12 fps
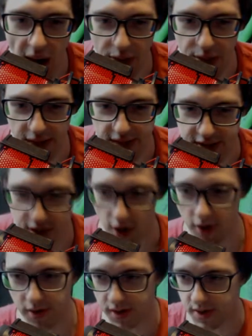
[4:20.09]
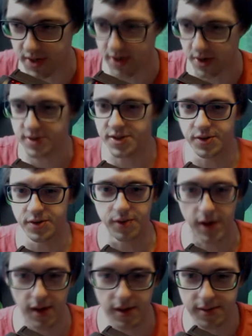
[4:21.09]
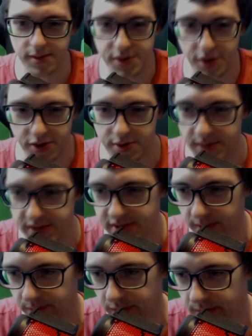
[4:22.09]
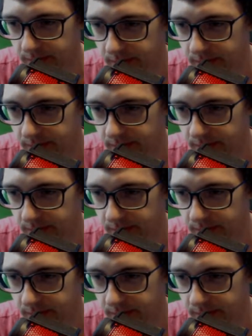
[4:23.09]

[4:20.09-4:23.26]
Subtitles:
think this card could start to be something.